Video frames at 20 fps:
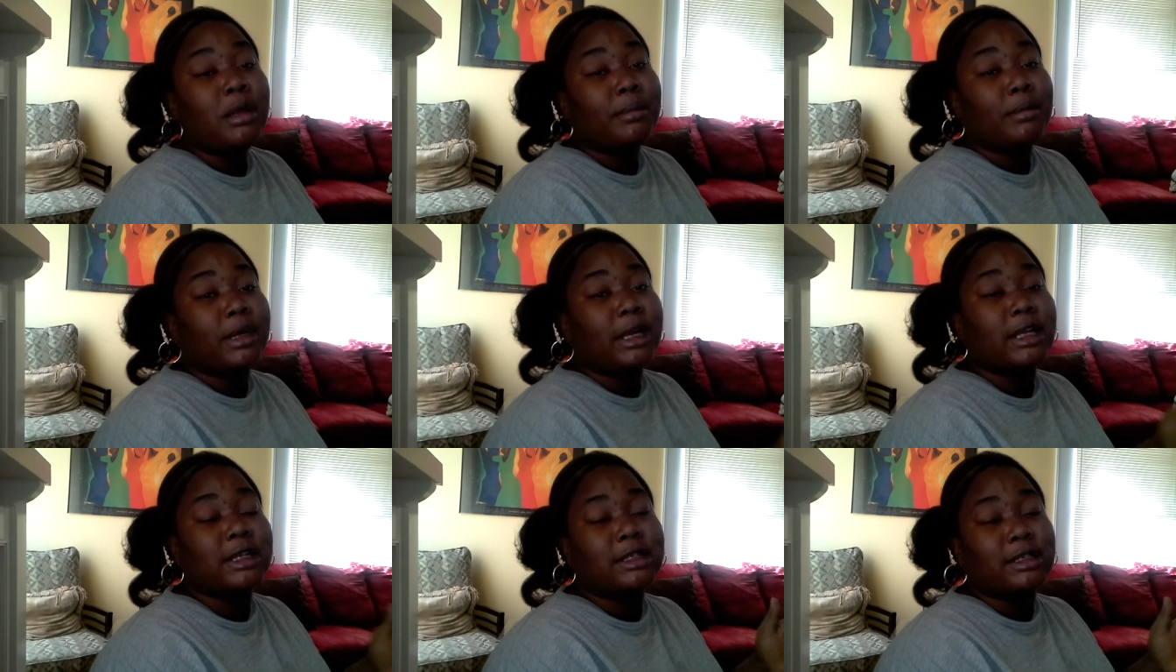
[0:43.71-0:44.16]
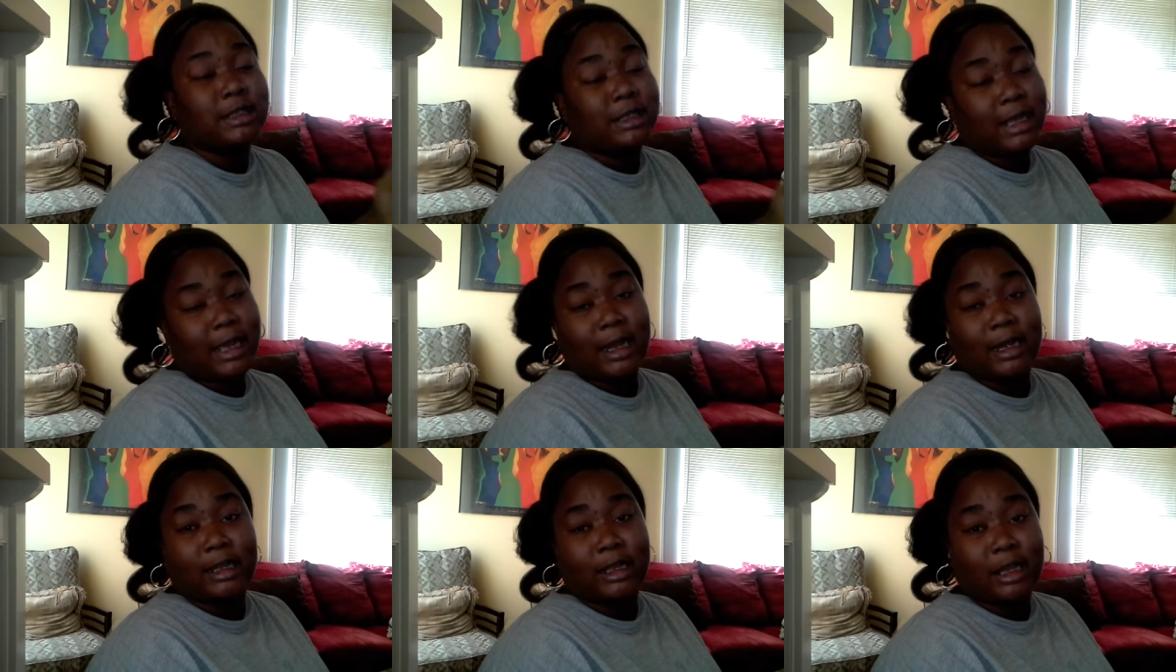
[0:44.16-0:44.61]
But I
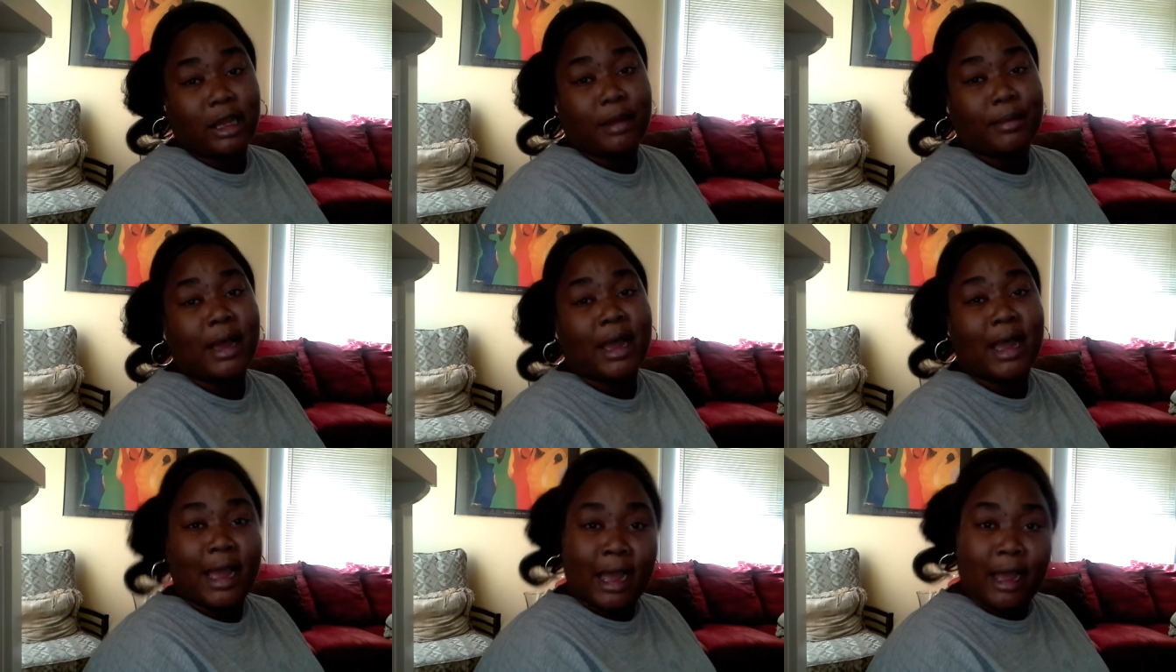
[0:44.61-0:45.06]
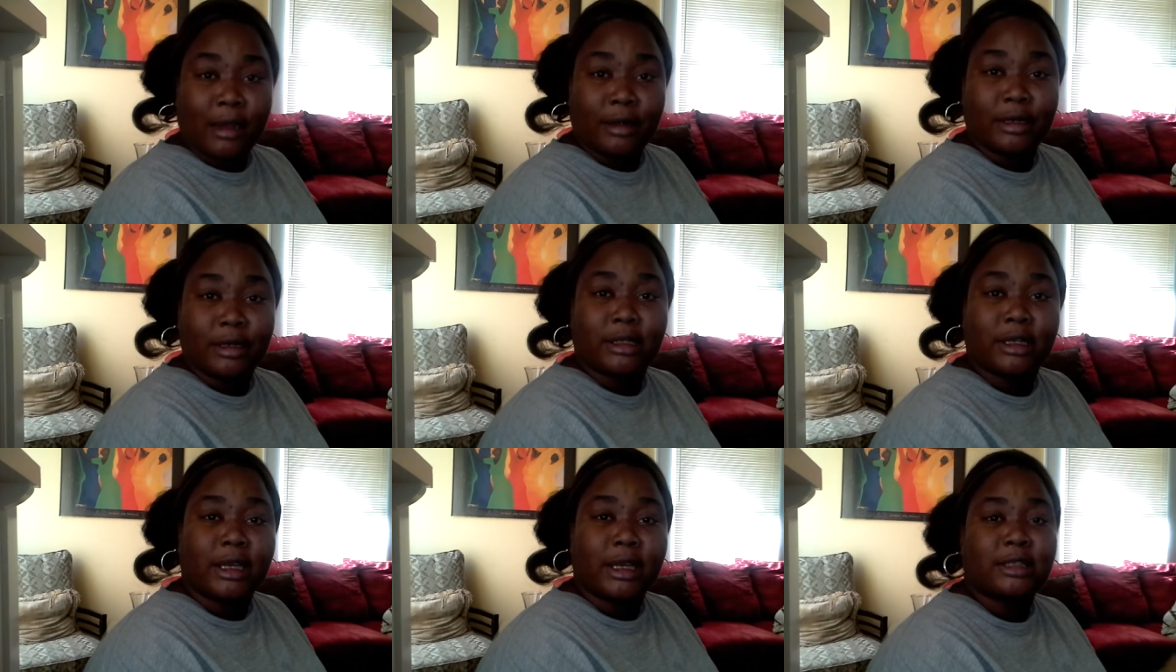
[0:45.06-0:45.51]
kind of kept my eye
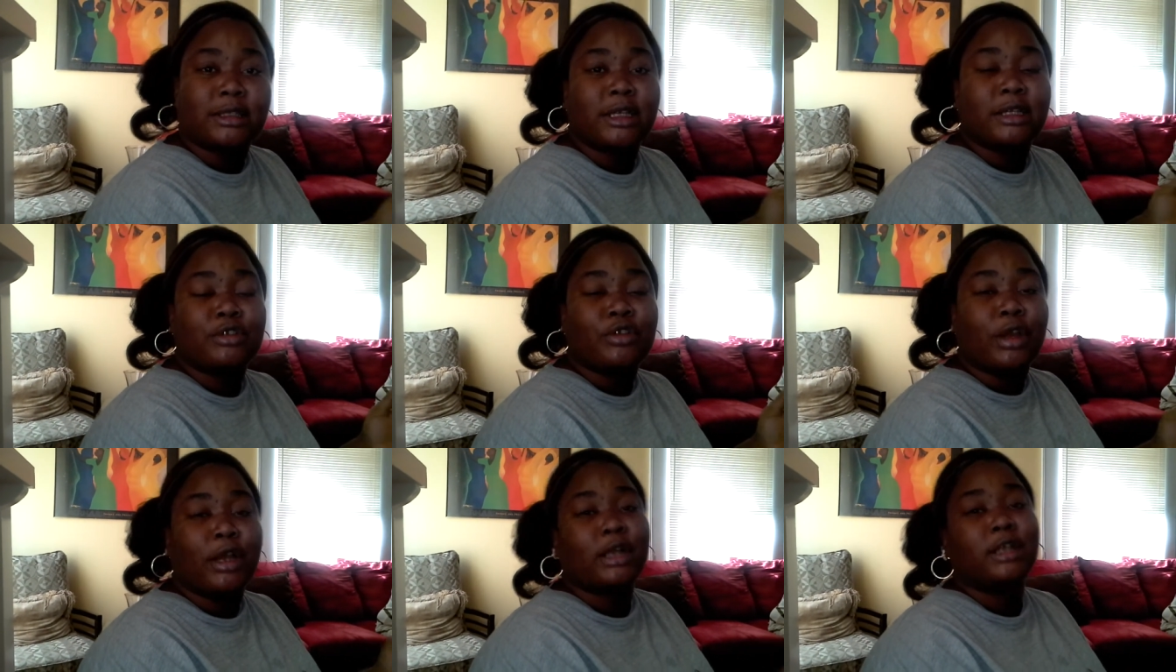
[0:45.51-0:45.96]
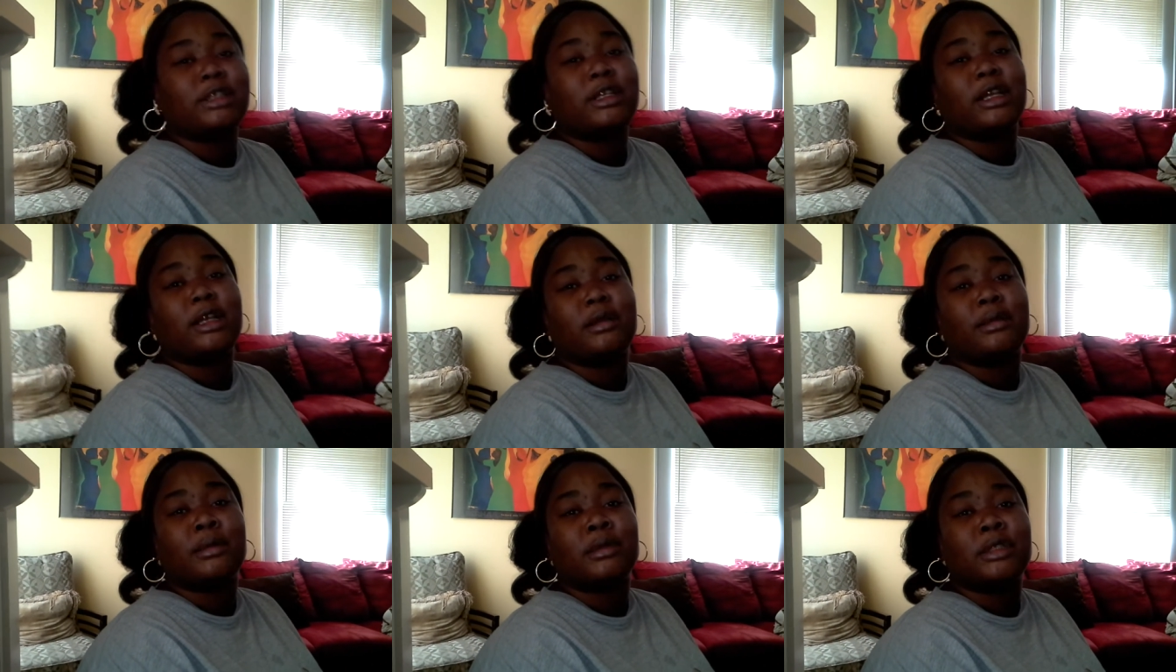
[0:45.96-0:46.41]
on him in case they tried to
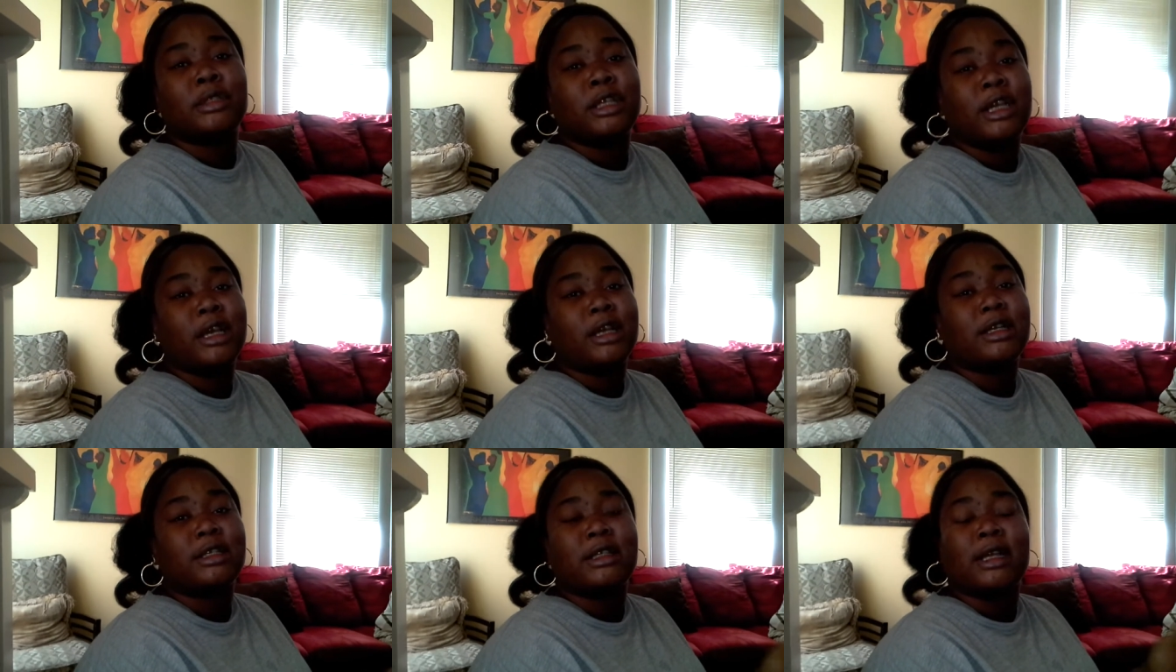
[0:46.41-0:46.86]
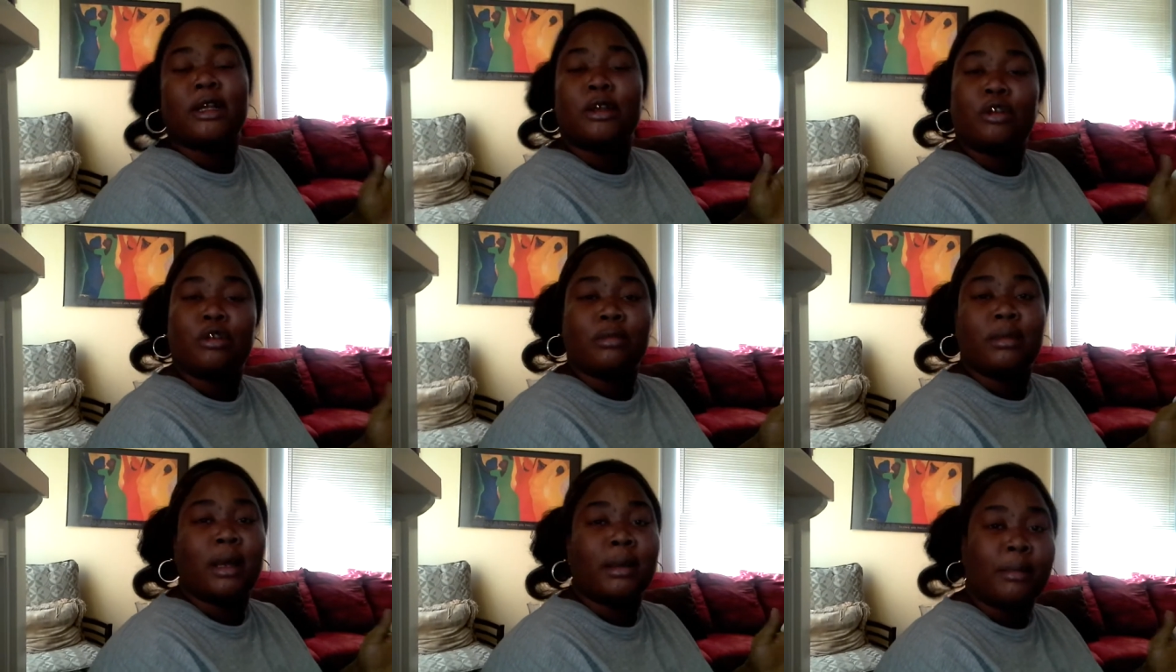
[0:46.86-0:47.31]
take him to jail because I
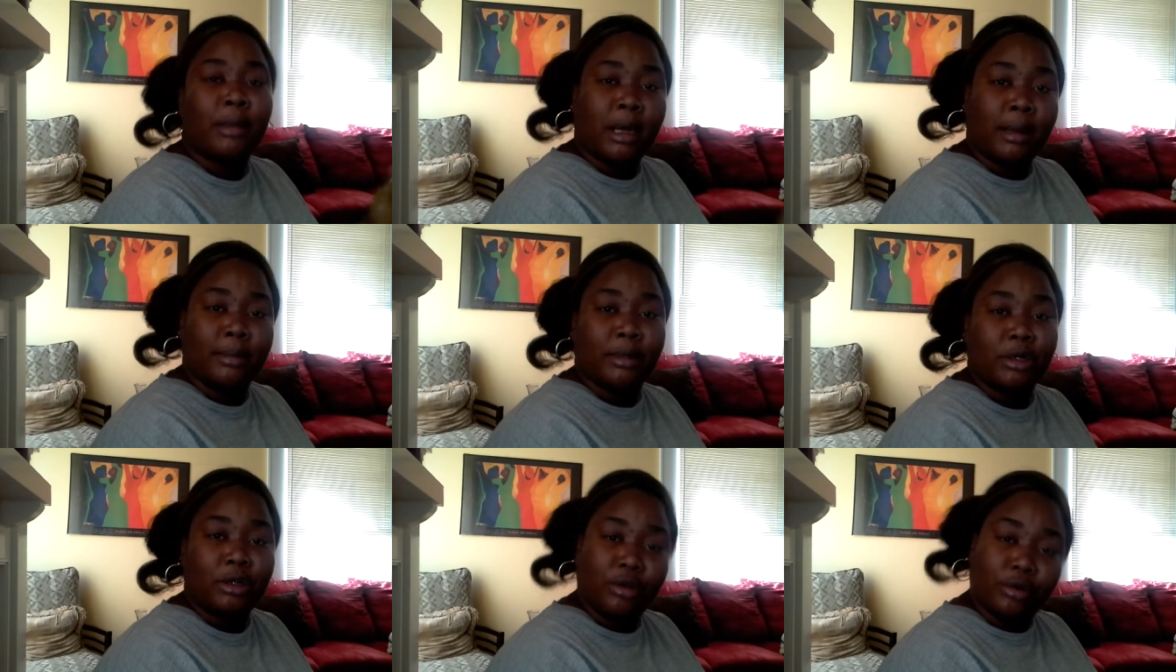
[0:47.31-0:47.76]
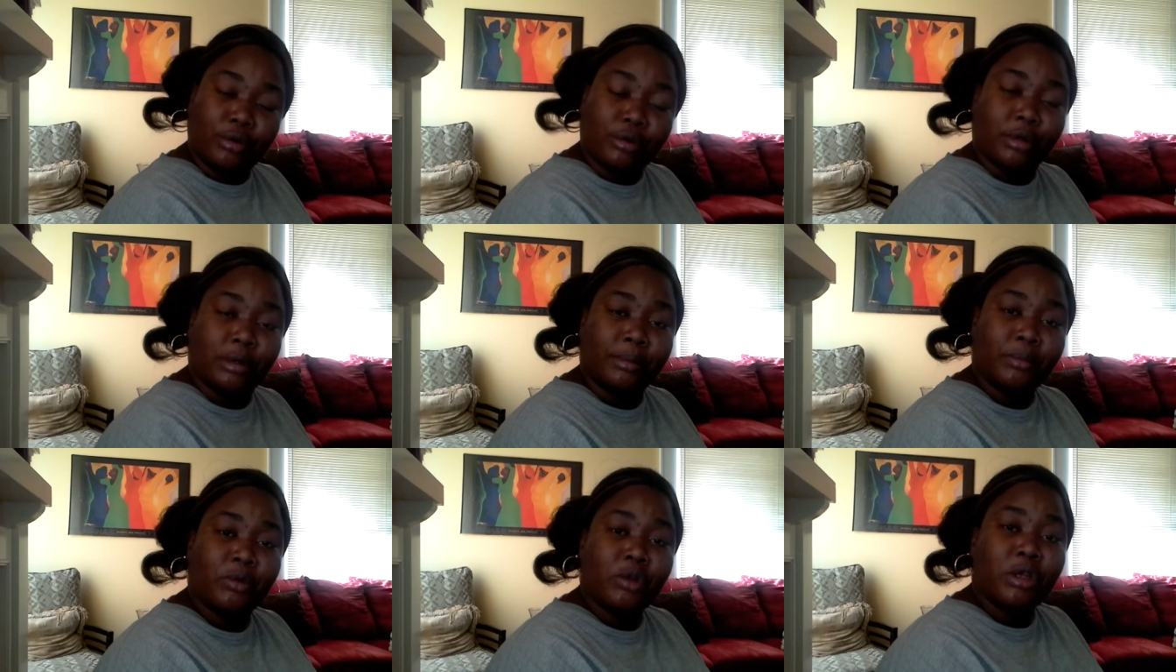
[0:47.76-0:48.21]
knew my mama knew
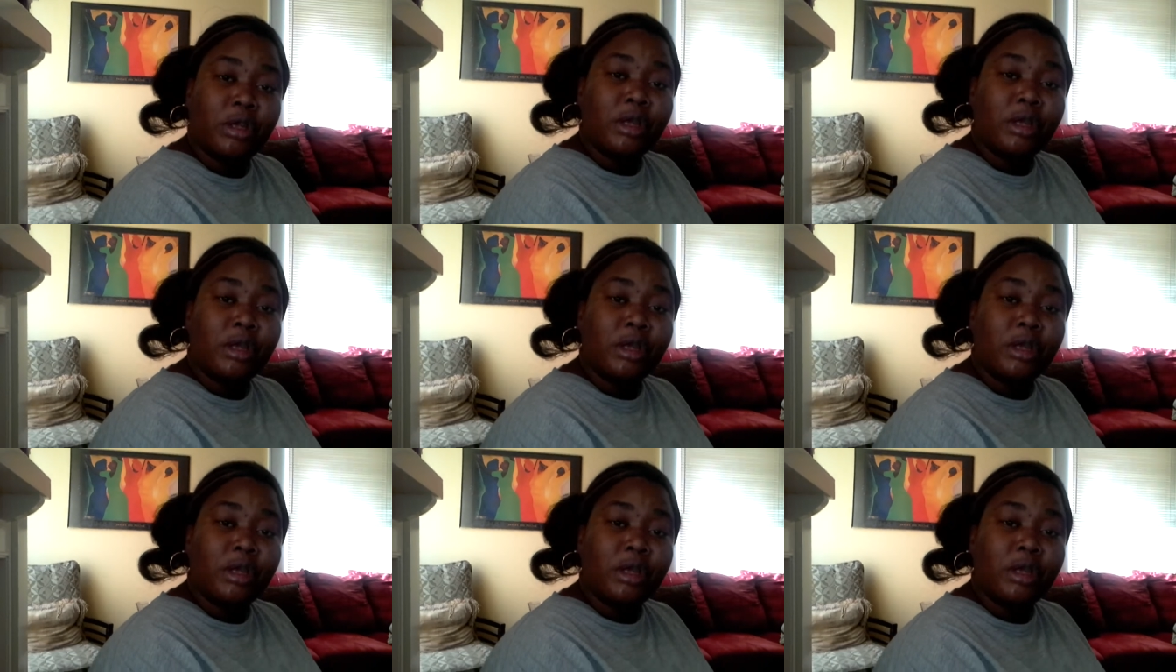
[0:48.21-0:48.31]
him.